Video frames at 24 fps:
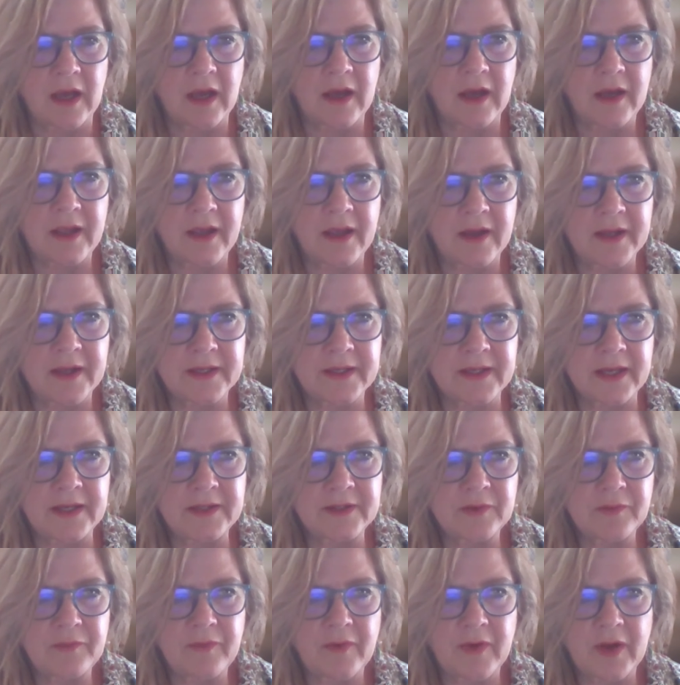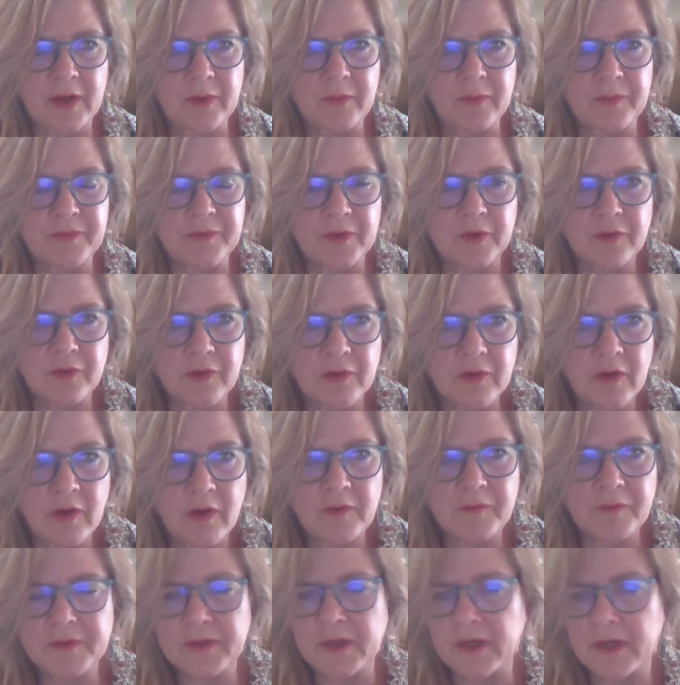I identify with the
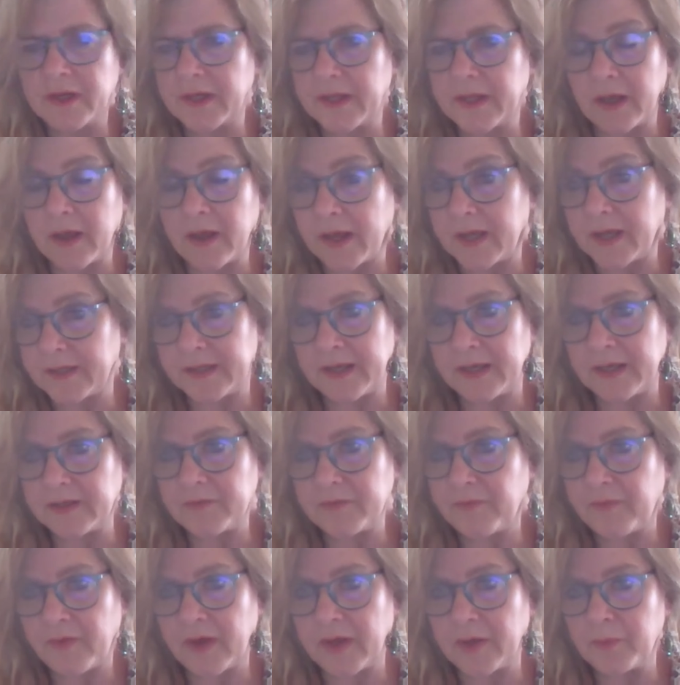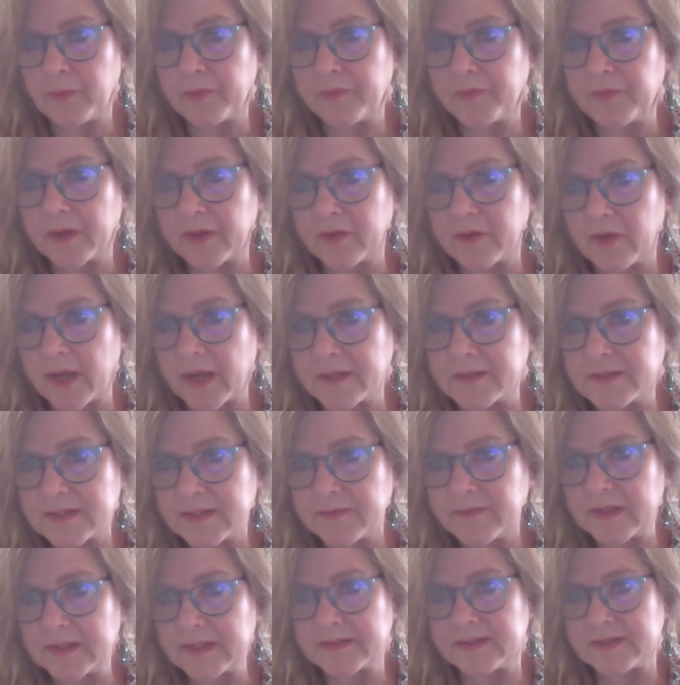craft, I identify with the
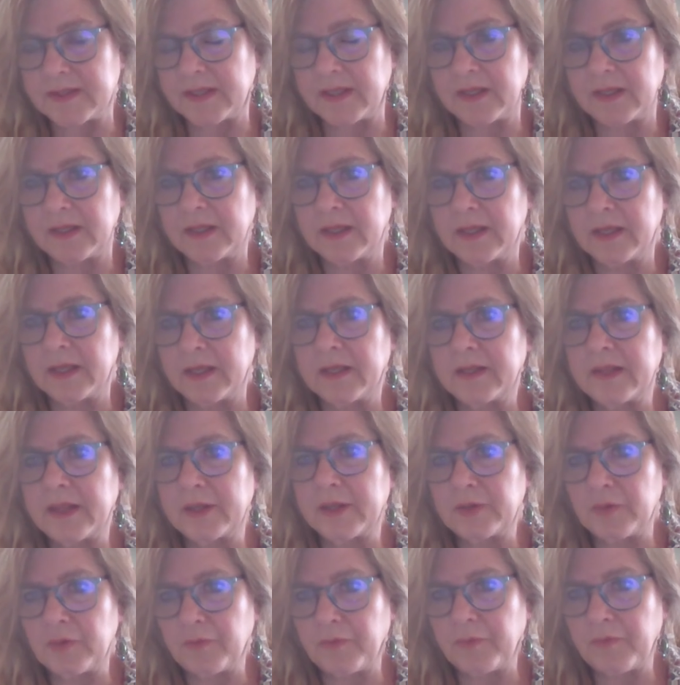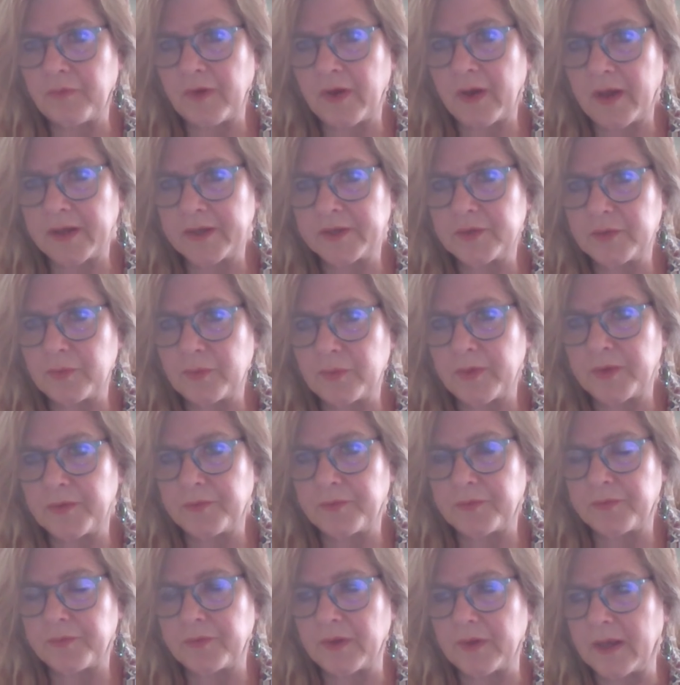creativity that you find
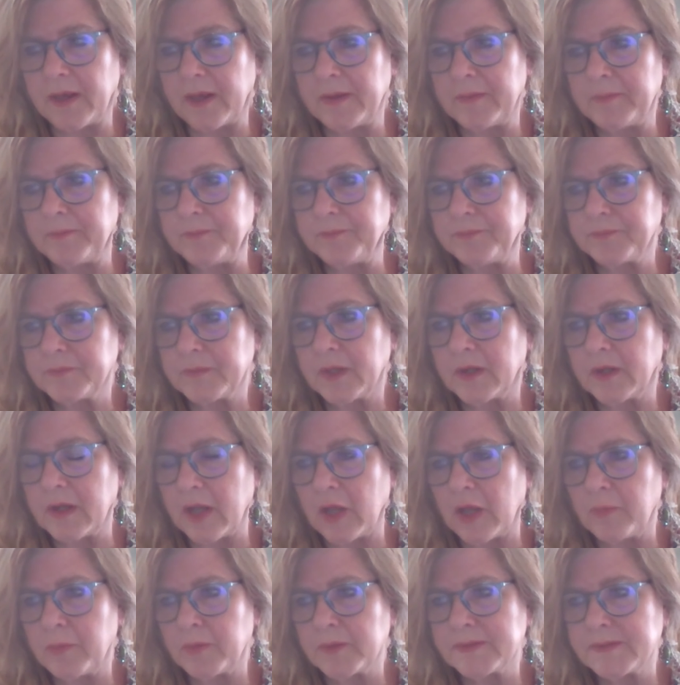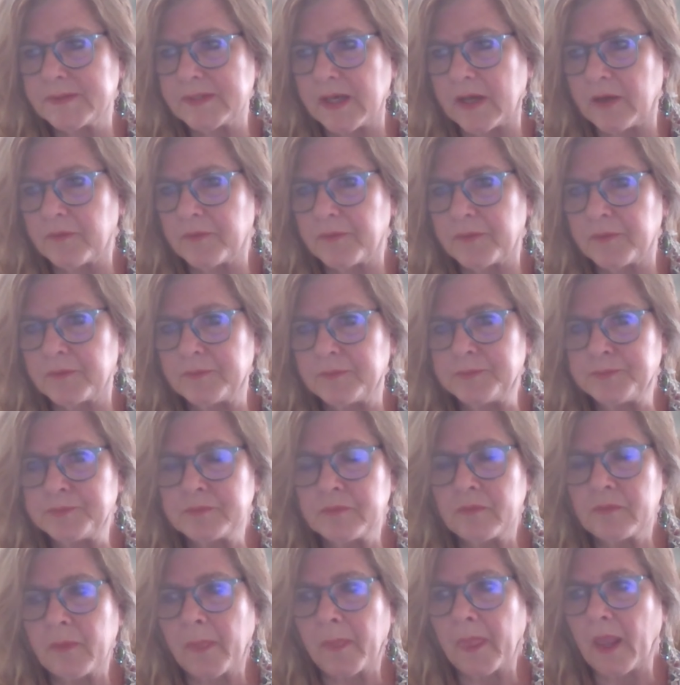with the global South.
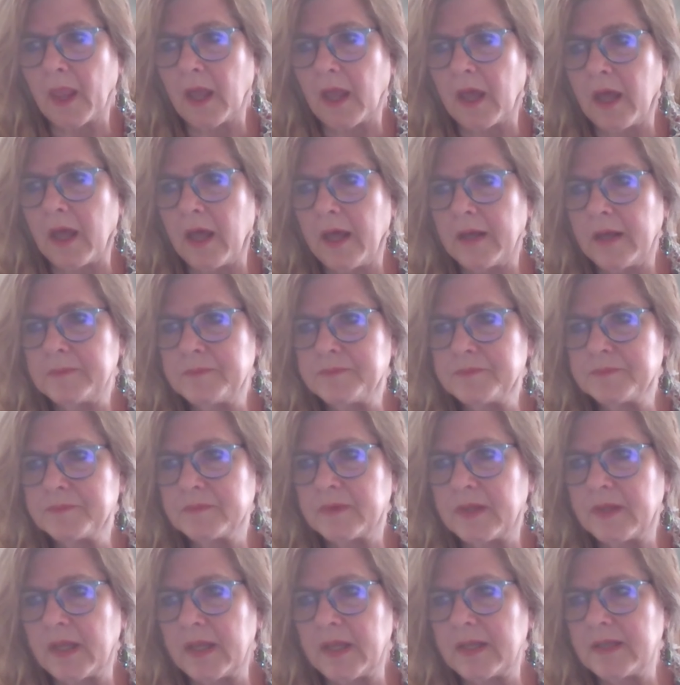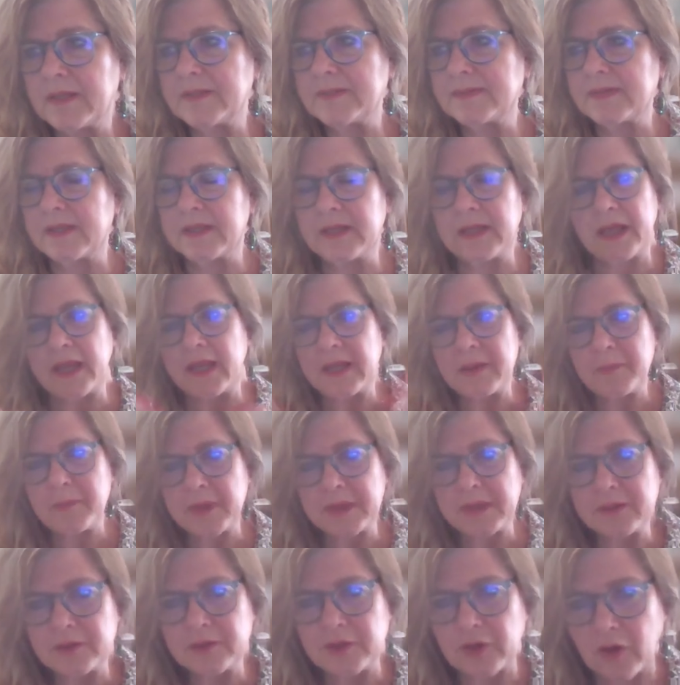There is an
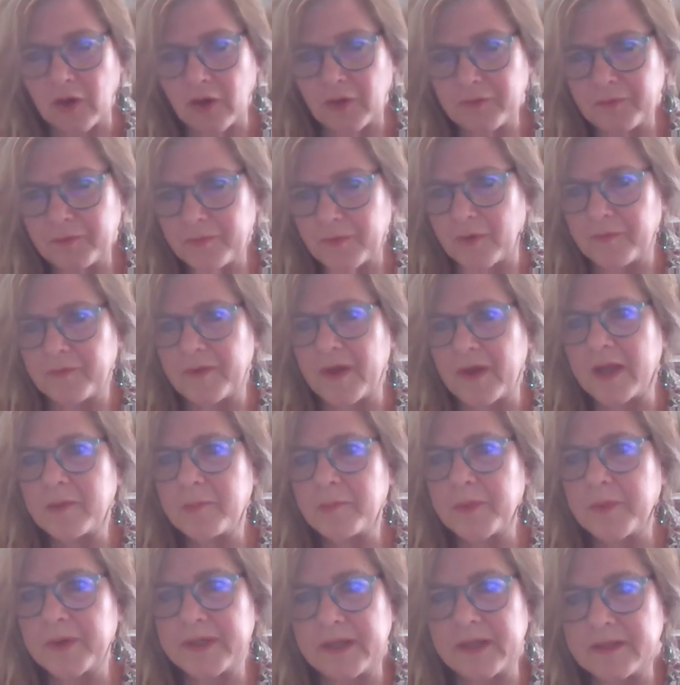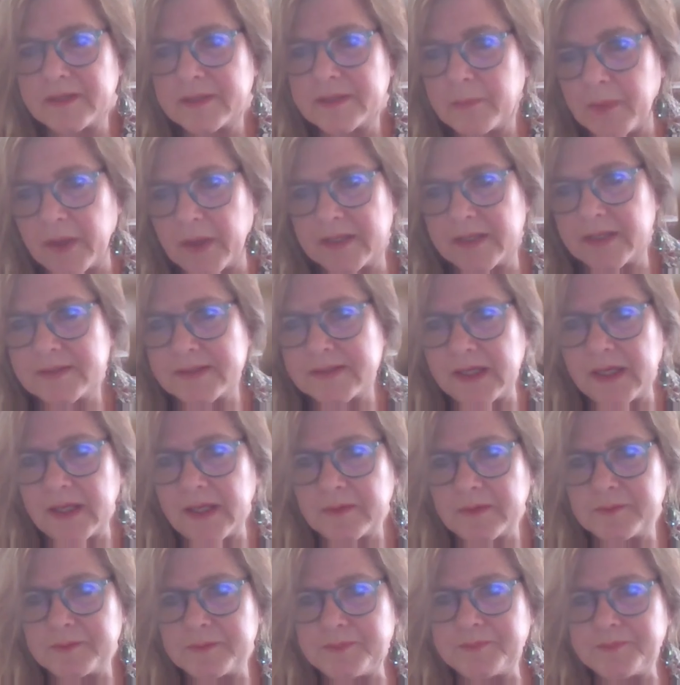element of unpredictability,
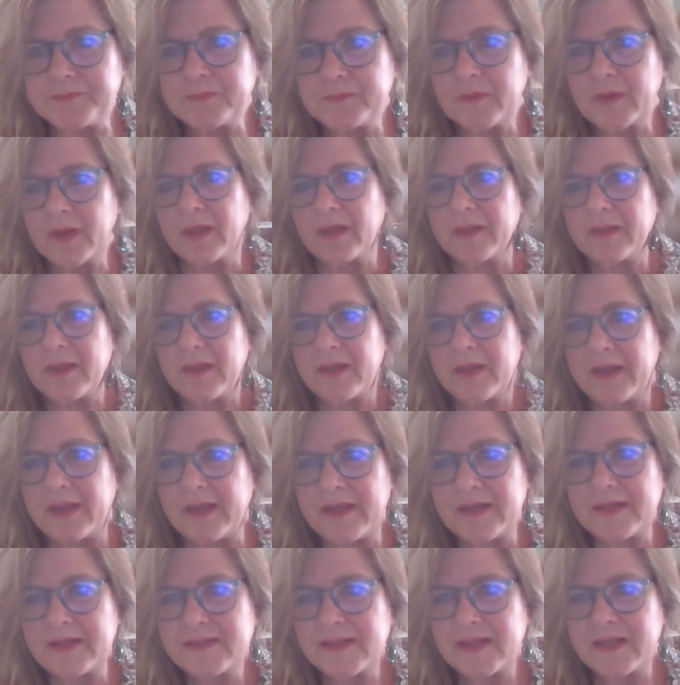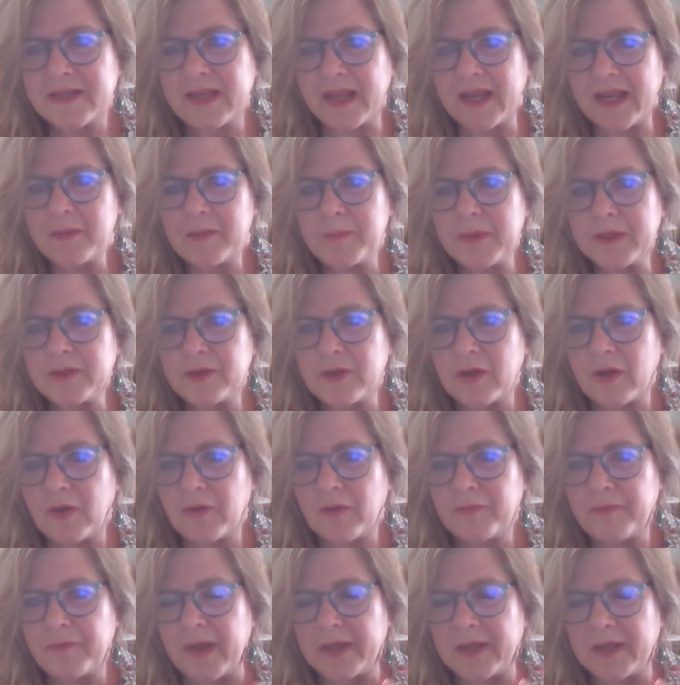there is an element
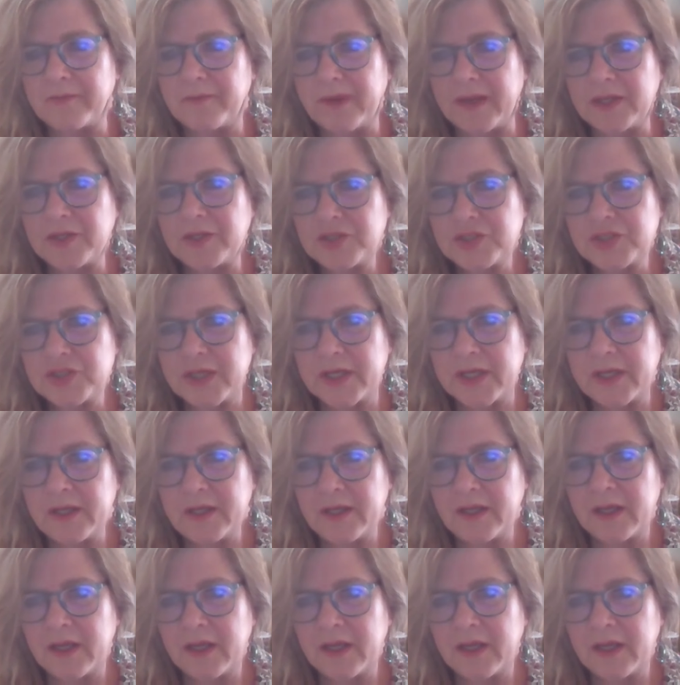of adventure,